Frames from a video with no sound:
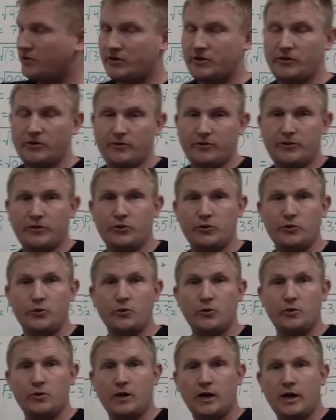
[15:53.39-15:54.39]
to the
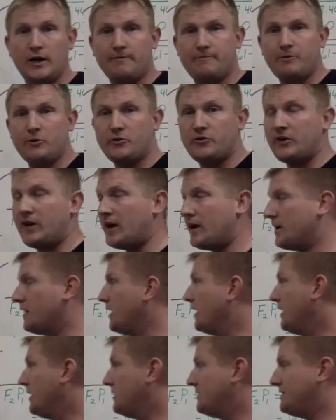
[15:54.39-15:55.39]
two foci,
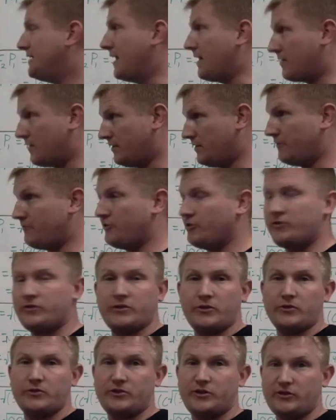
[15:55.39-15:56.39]
take the difference of
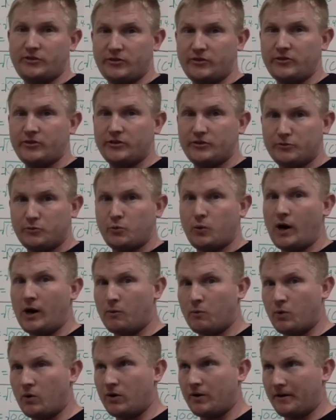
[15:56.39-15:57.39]
those distances, we
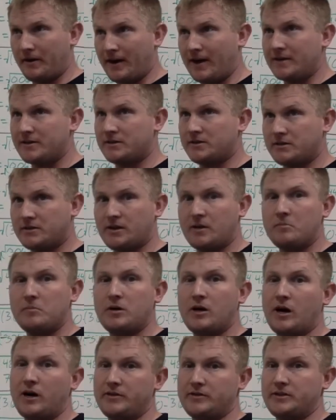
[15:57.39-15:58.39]
will get some
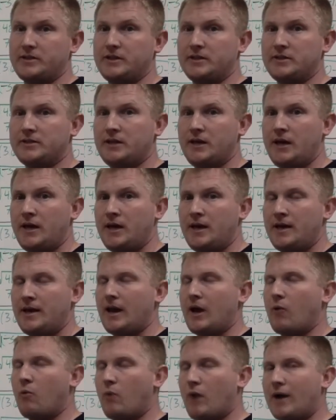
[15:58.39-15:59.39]
constant.
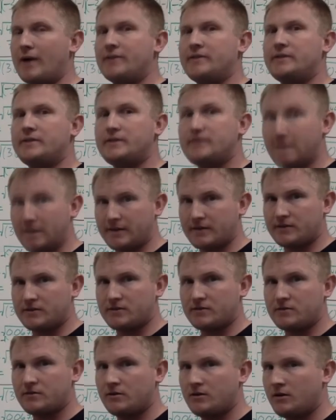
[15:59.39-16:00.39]
Now, why
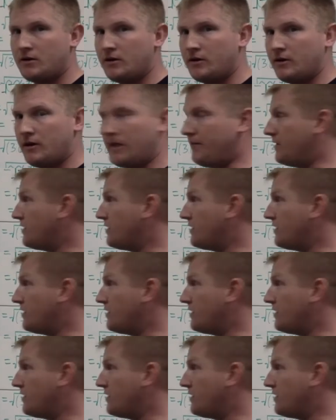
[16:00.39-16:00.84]
6? In